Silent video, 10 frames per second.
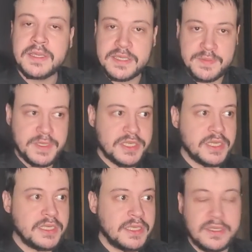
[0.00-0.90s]

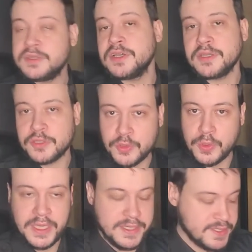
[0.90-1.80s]
especially in the
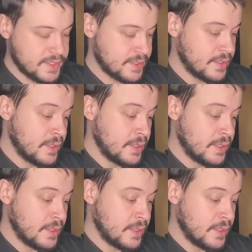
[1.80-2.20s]
U S.